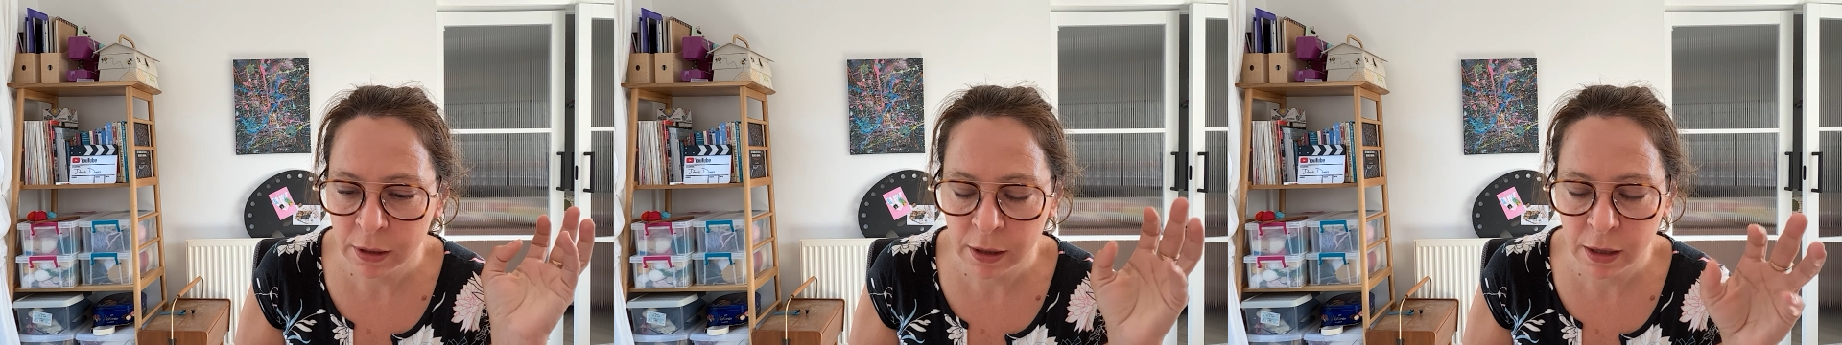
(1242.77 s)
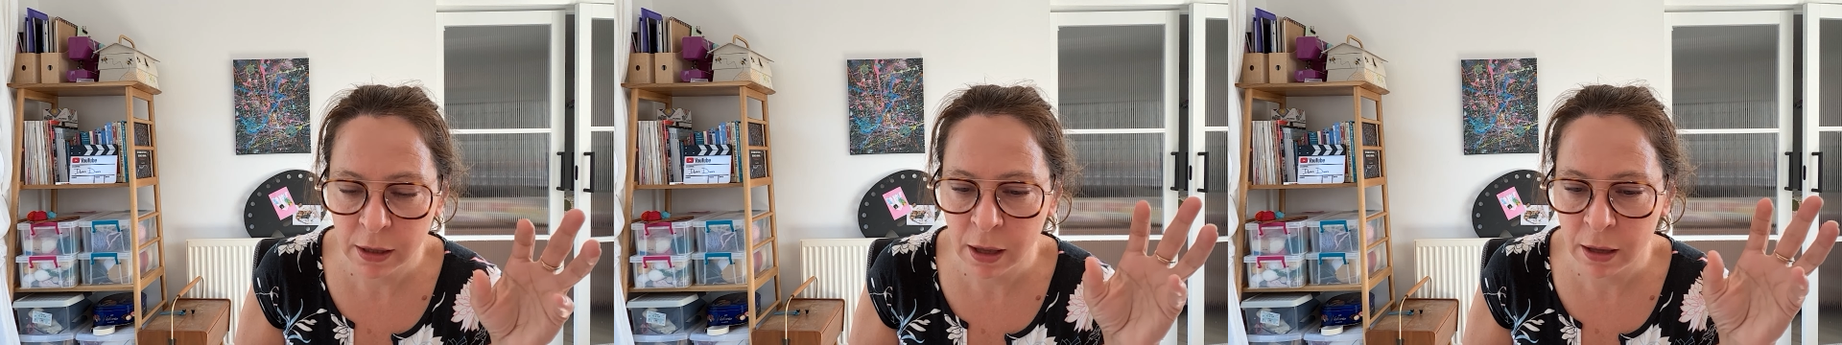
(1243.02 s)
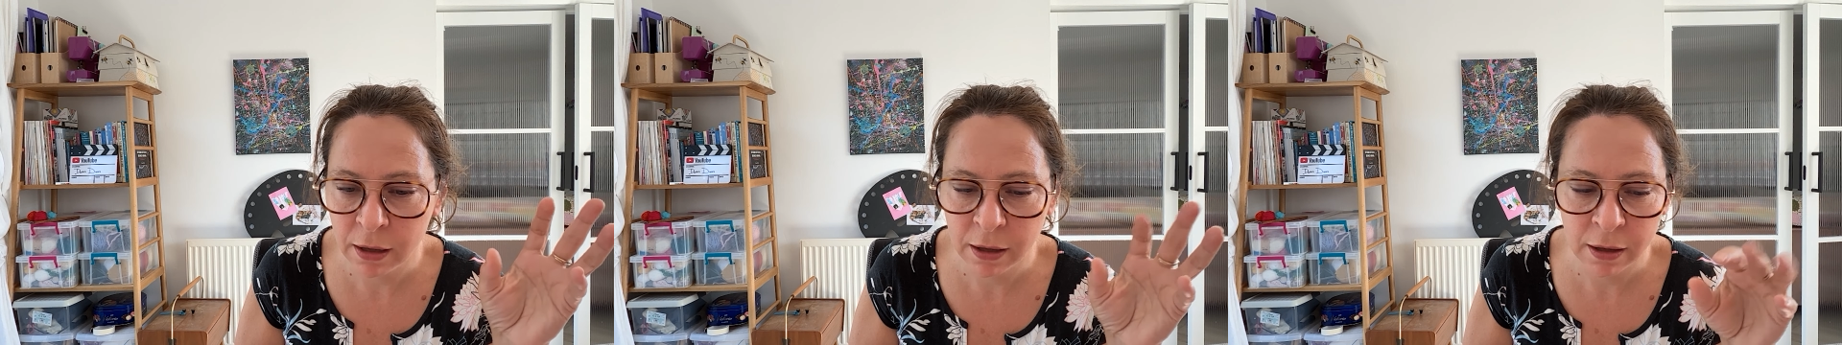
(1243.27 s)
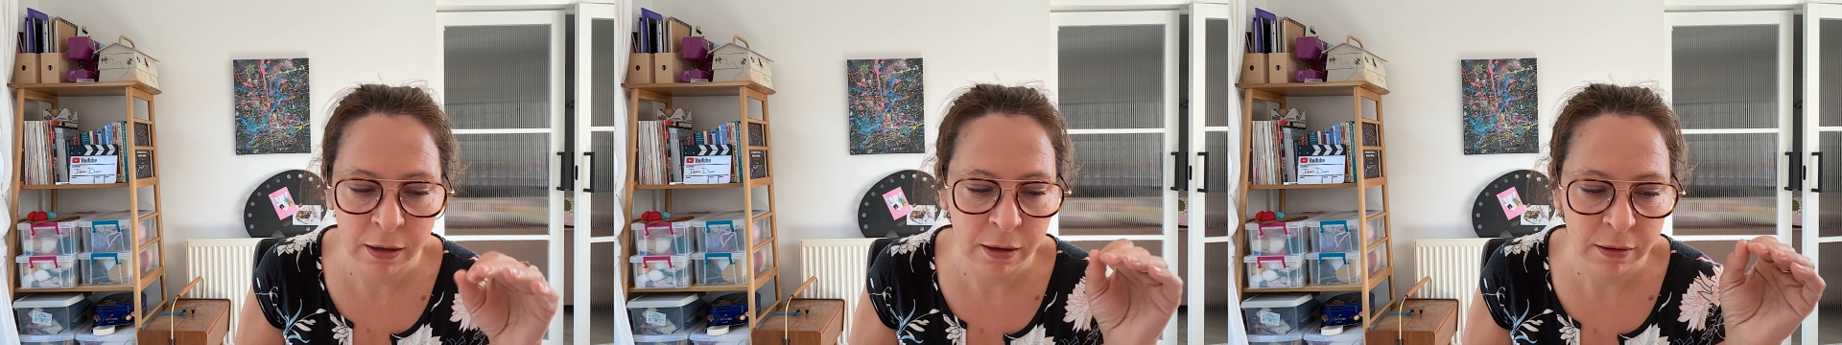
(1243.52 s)

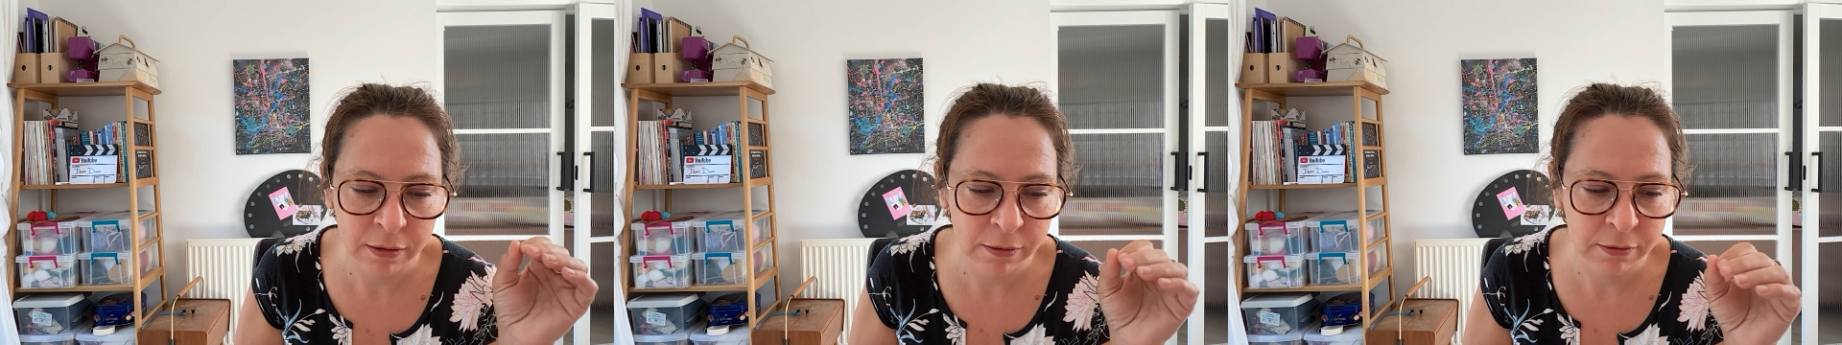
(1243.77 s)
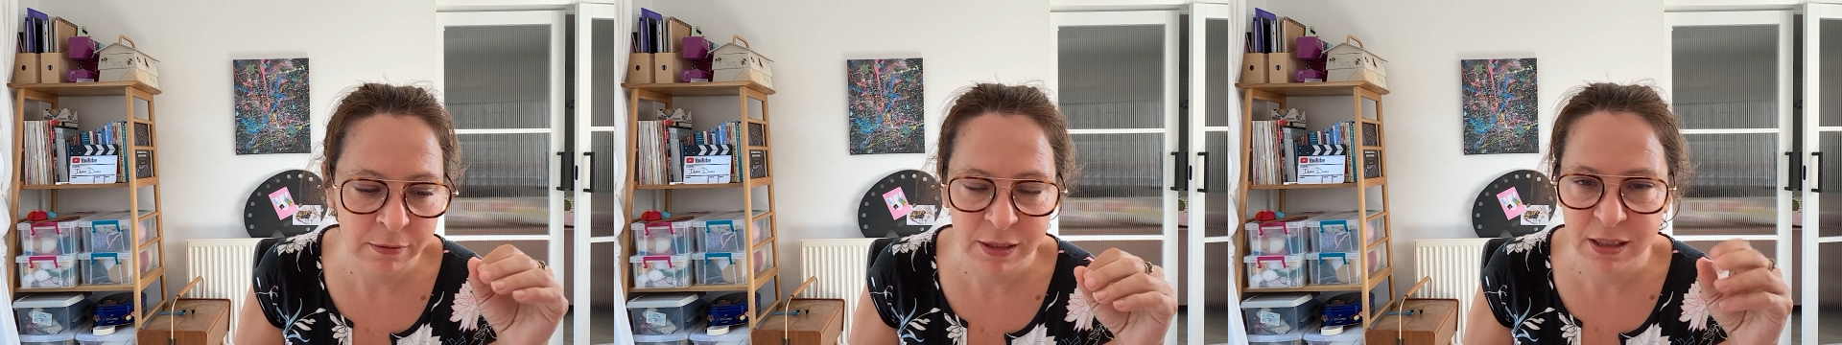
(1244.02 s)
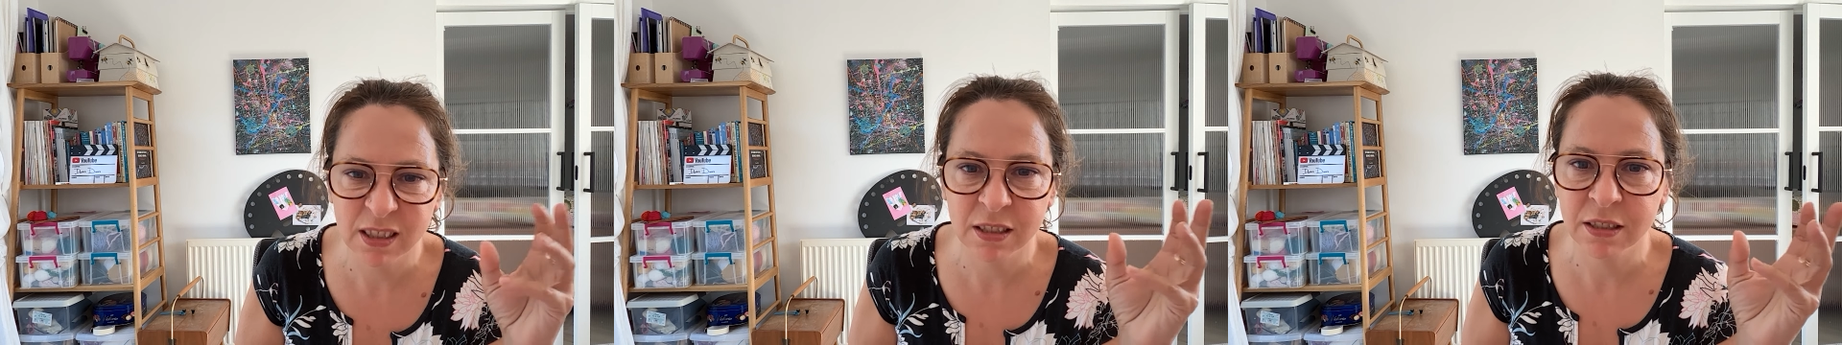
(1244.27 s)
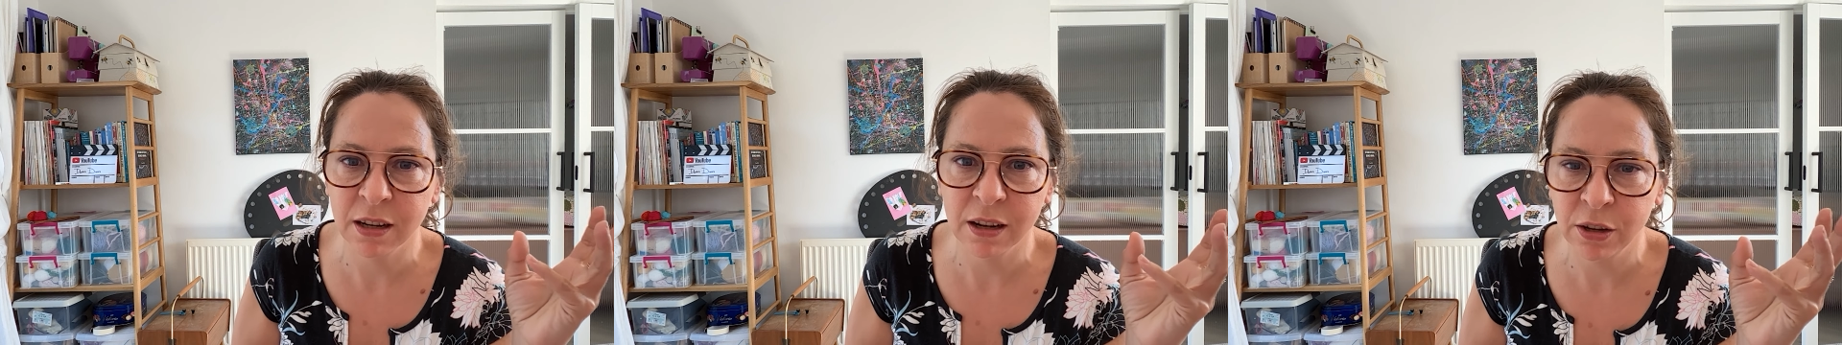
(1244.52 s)
it's
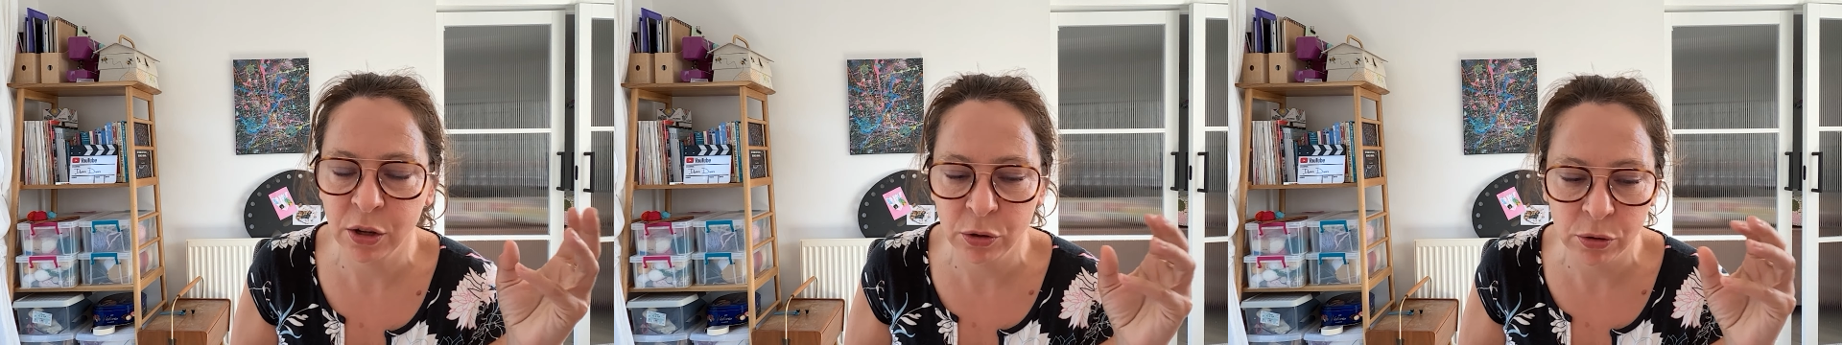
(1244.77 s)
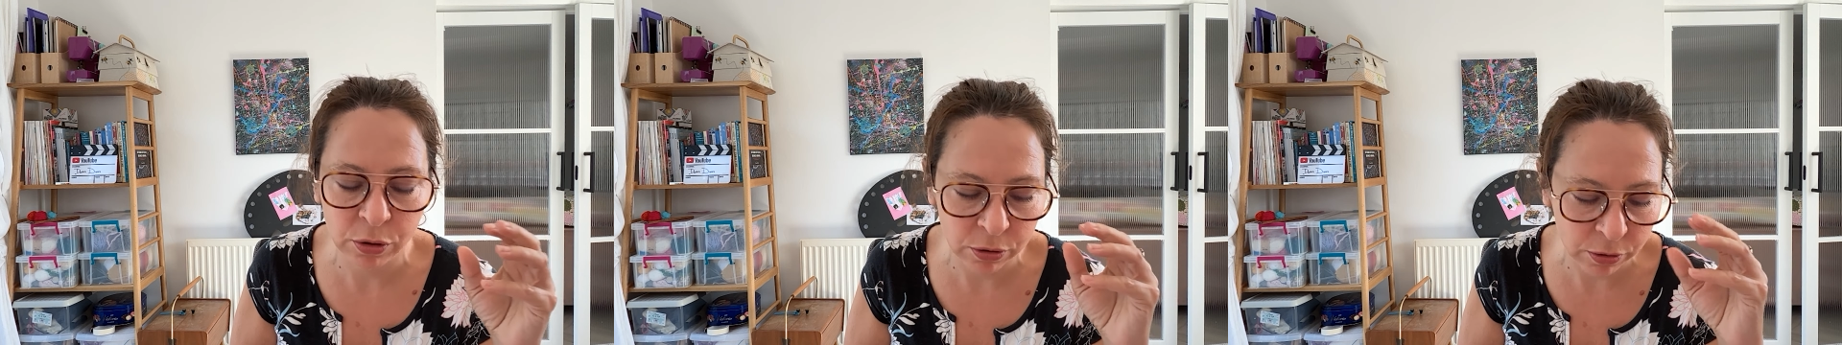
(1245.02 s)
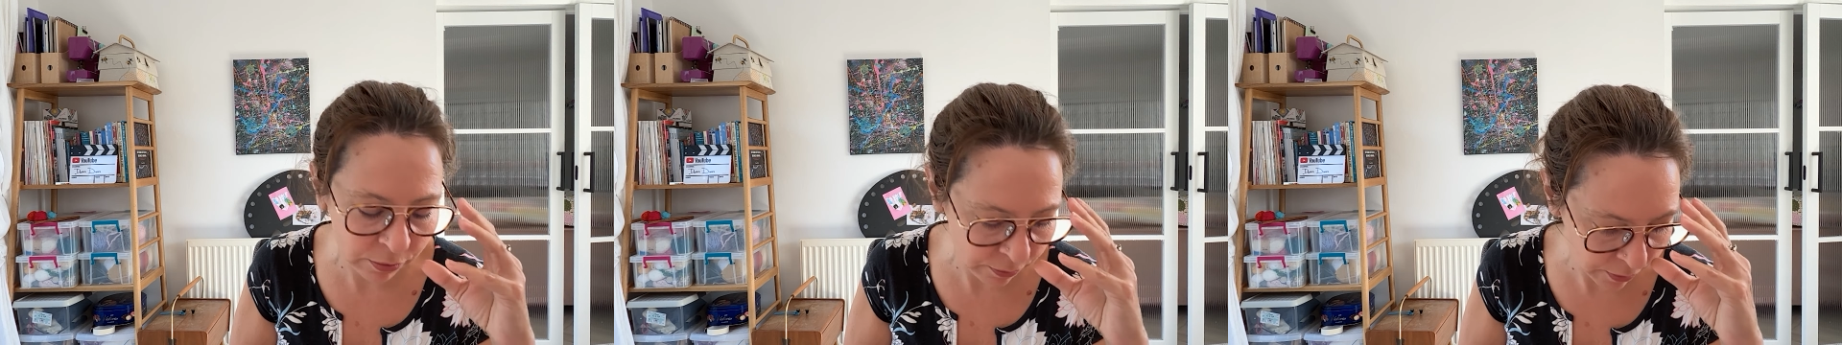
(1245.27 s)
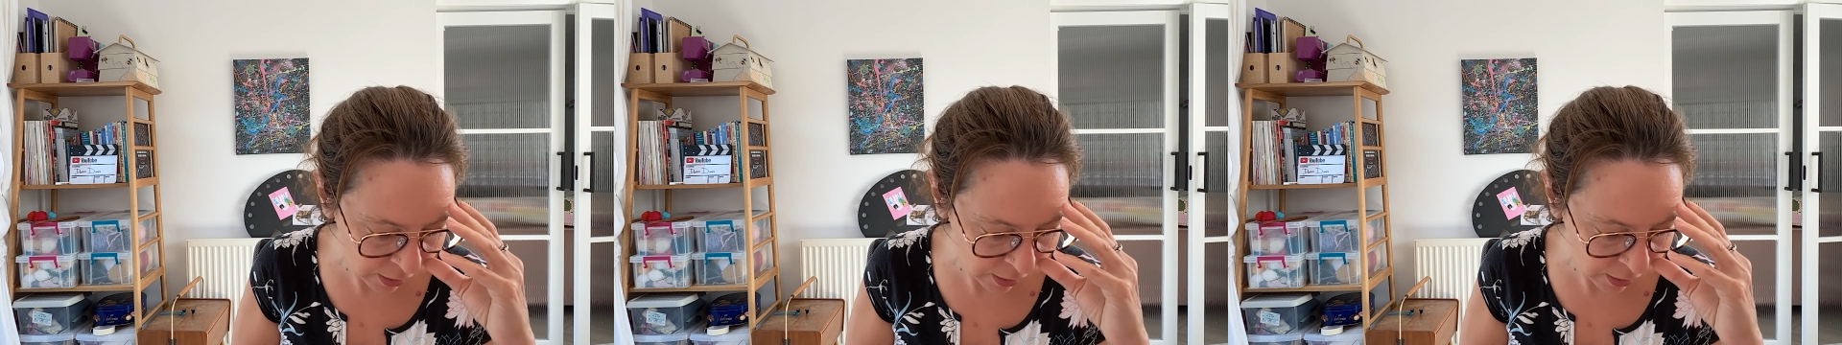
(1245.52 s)
just like a Google